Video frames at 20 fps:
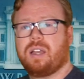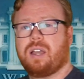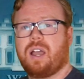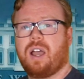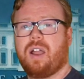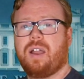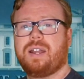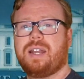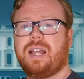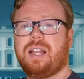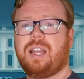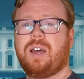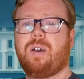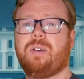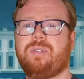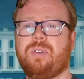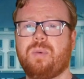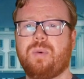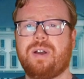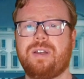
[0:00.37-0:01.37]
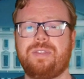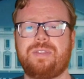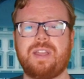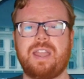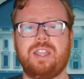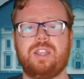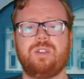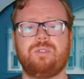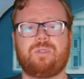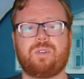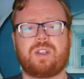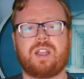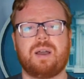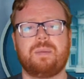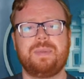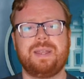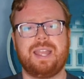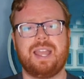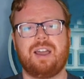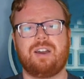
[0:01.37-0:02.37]
All right, hello everyone. Thank you for
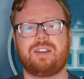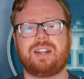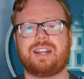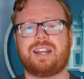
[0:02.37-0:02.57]
coming out,